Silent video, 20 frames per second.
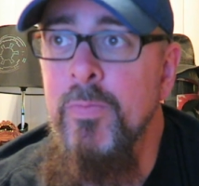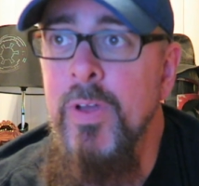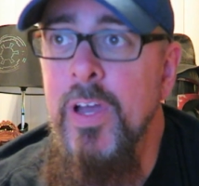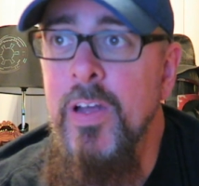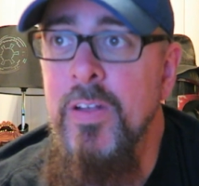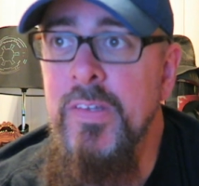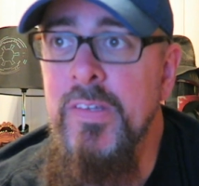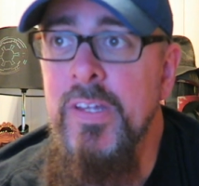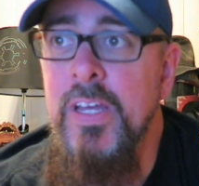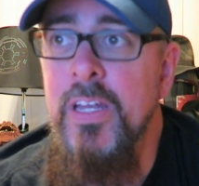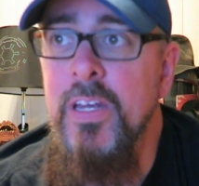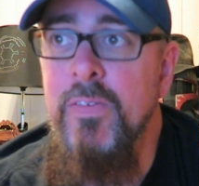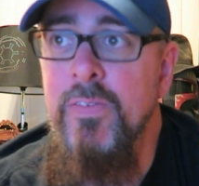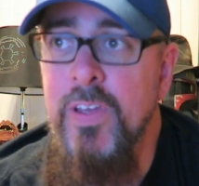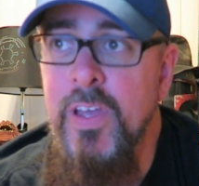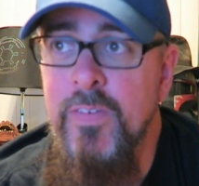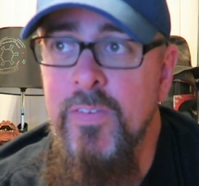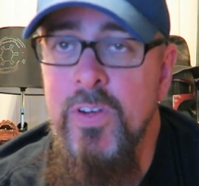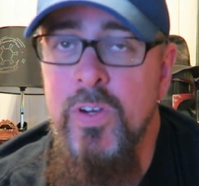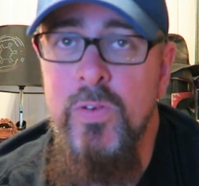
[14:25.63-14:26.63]
outside of
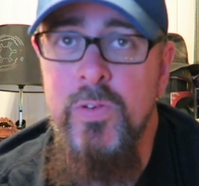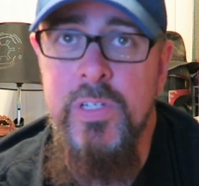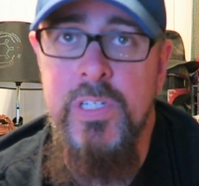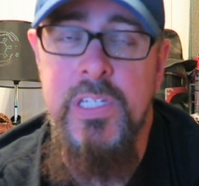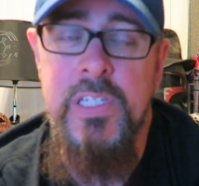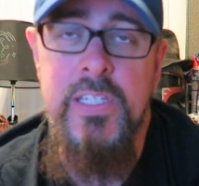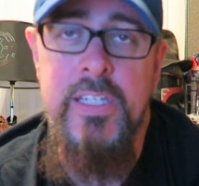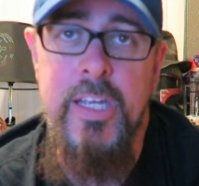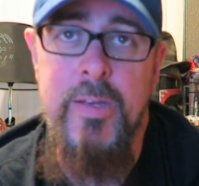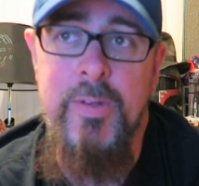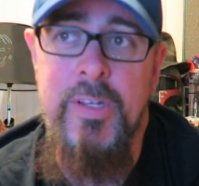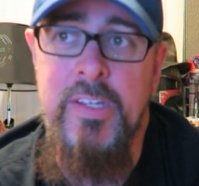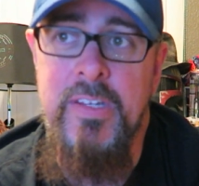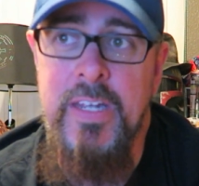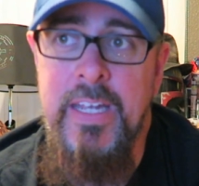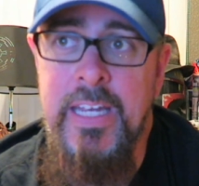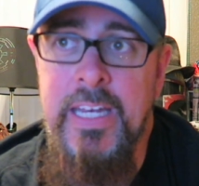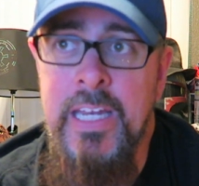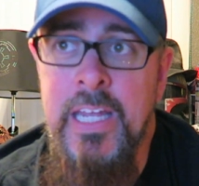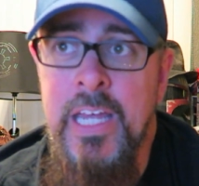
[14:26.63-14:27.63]
Kevin Owens and Sami
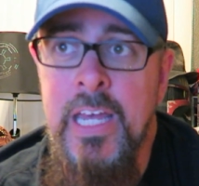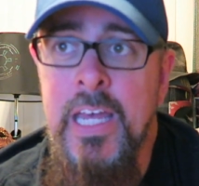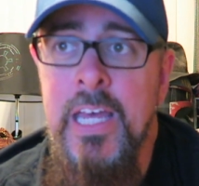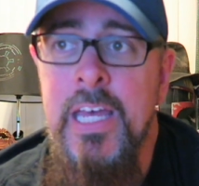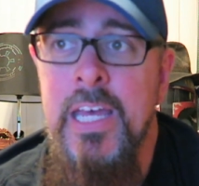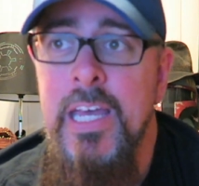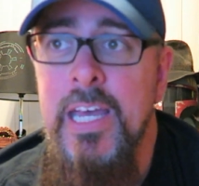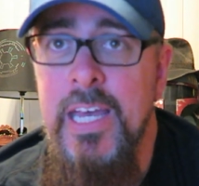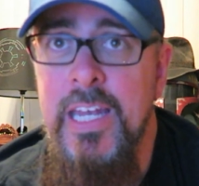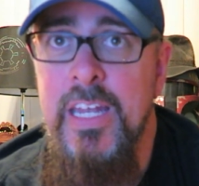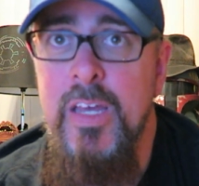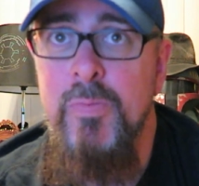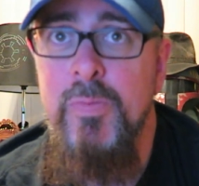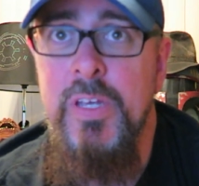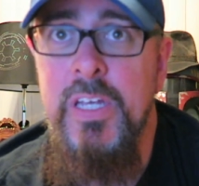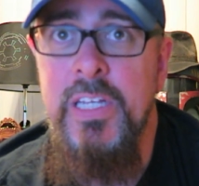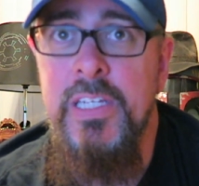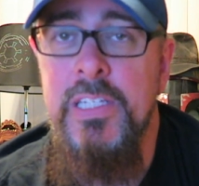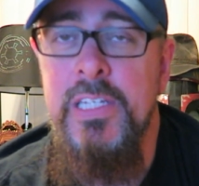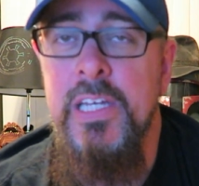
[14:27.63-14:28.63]
Zayn. And that
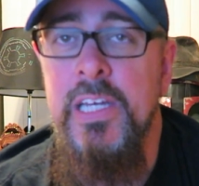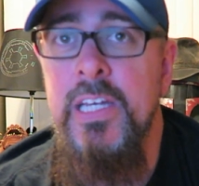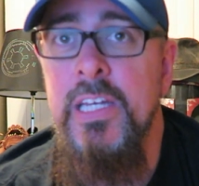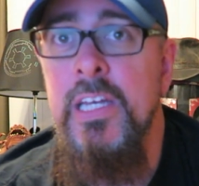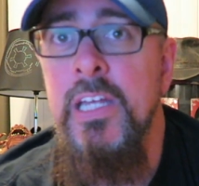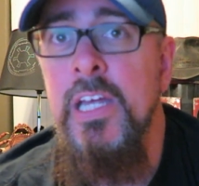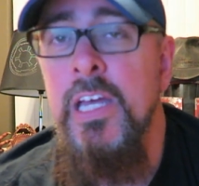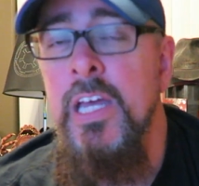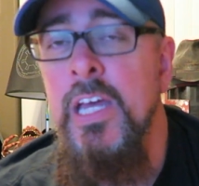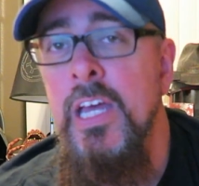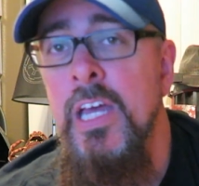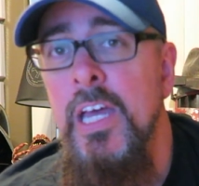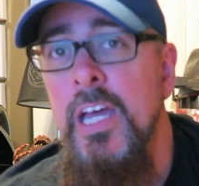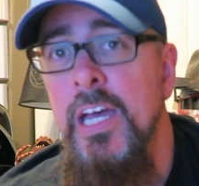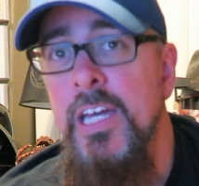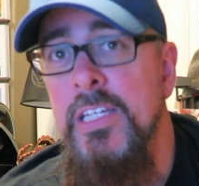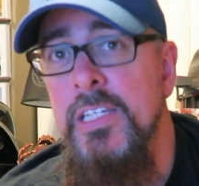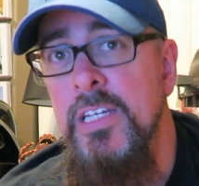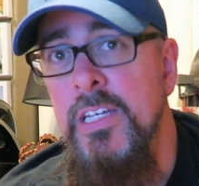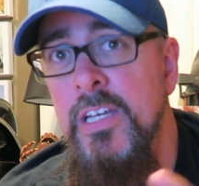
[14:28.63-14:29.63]
being said,
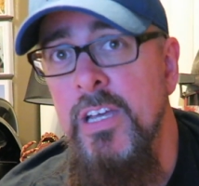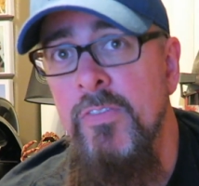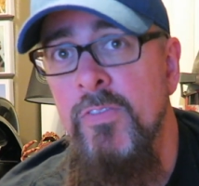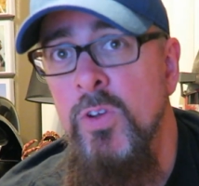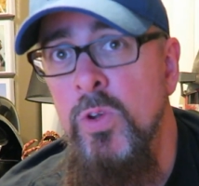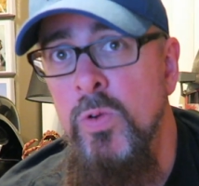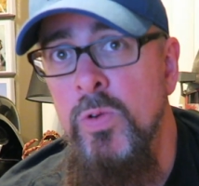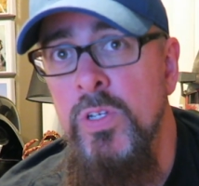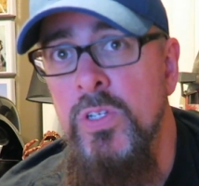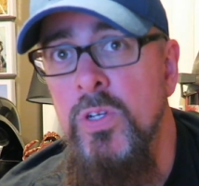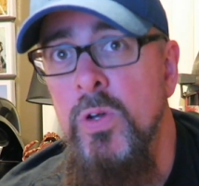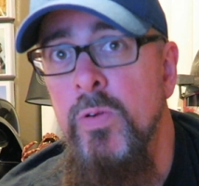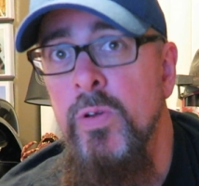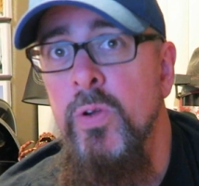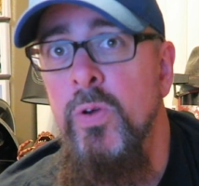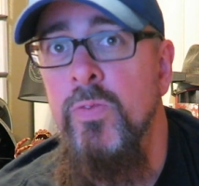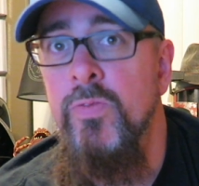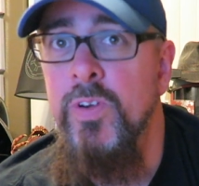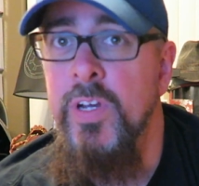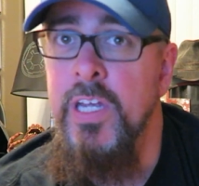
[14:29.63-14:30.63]
I see Kevin Owens
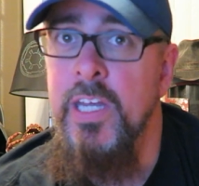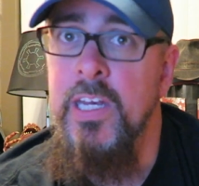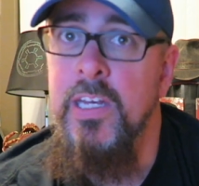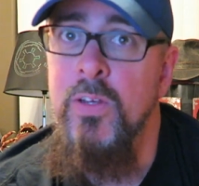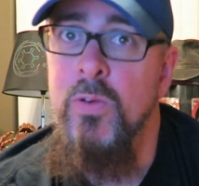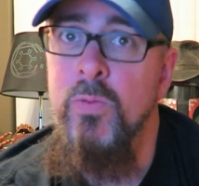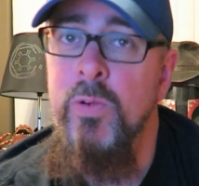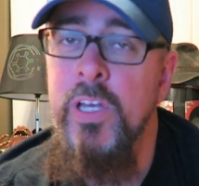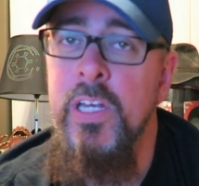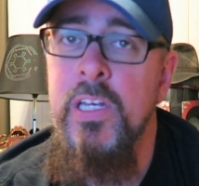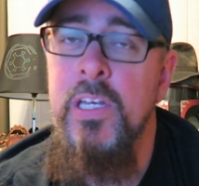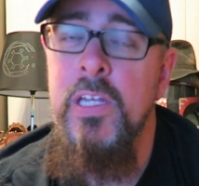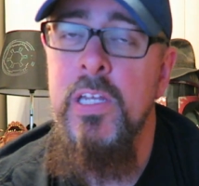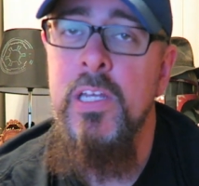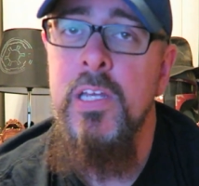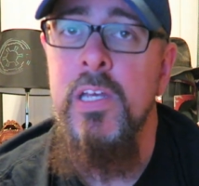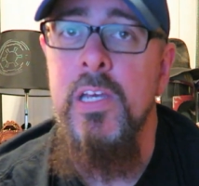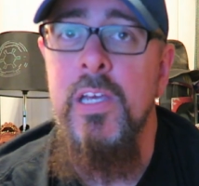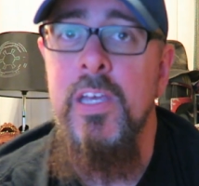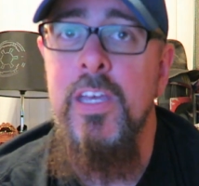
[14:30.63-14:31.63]
going over and getting the win,
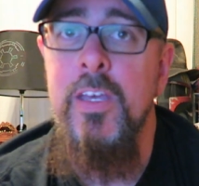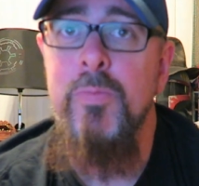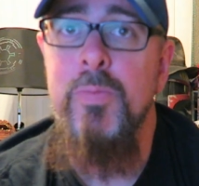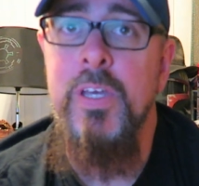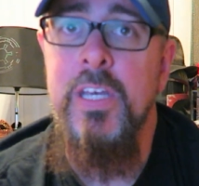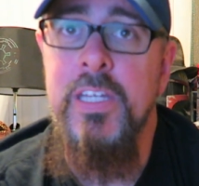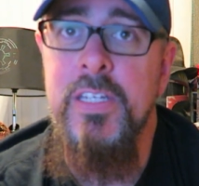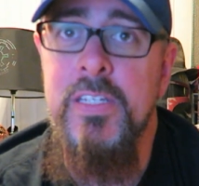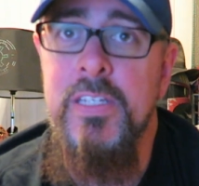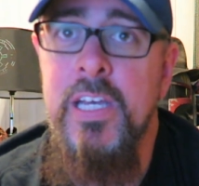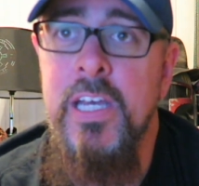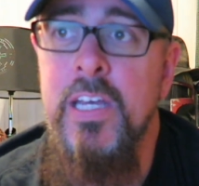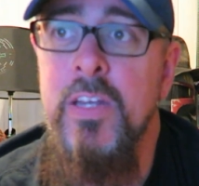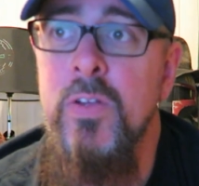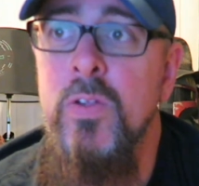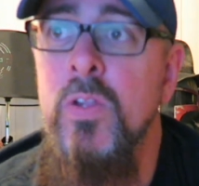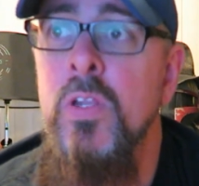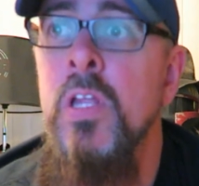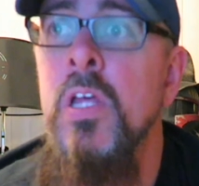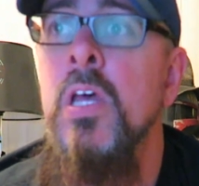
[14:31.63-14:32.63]
keeping his
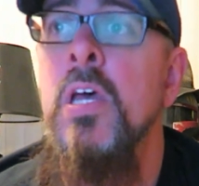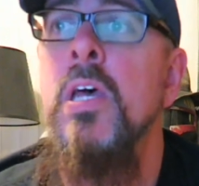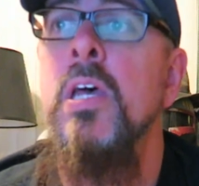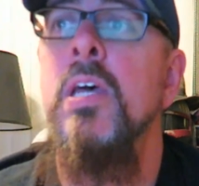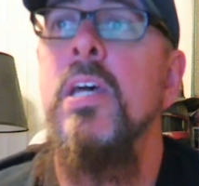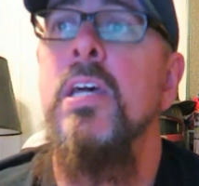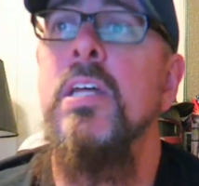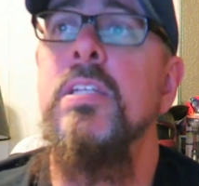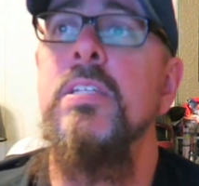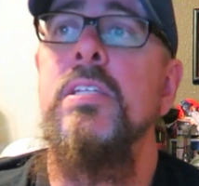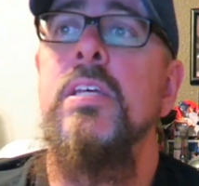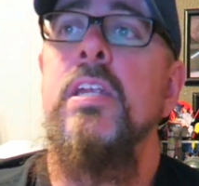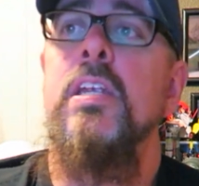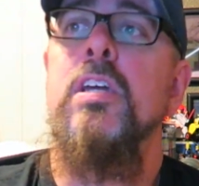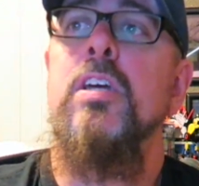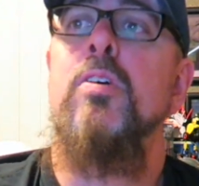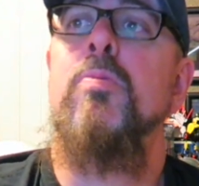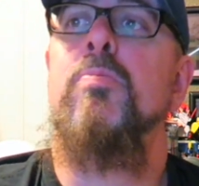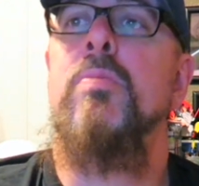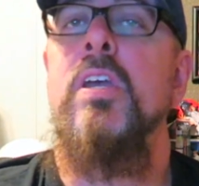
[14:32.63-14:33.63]
title, and
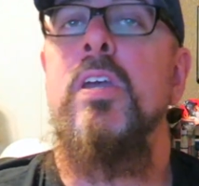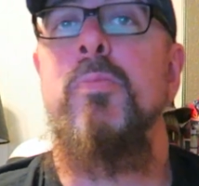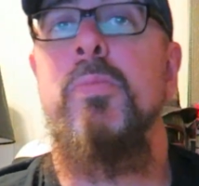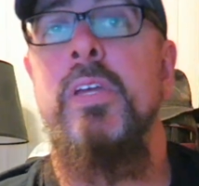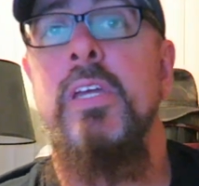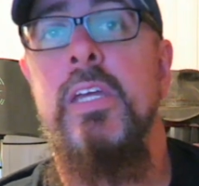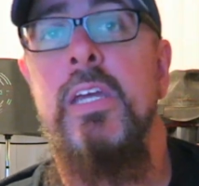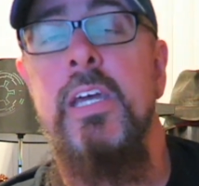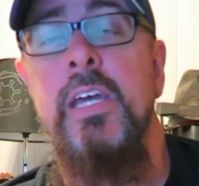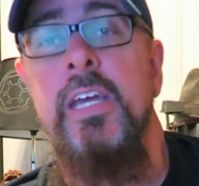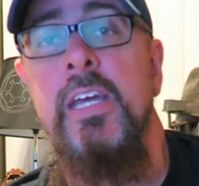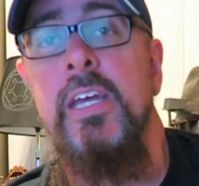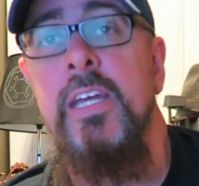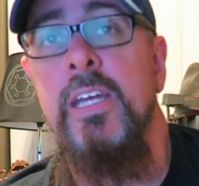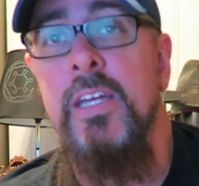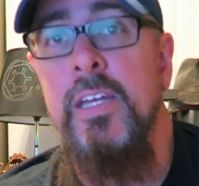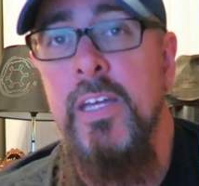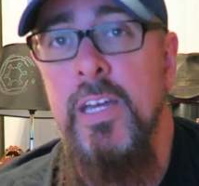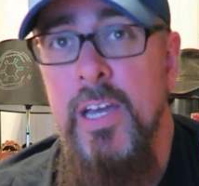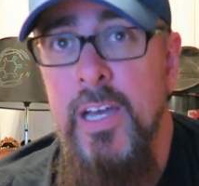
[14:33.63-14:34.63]
setting up maybe
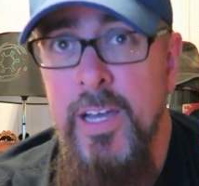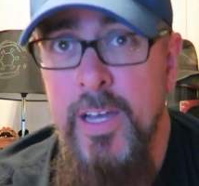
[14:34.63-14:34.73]
a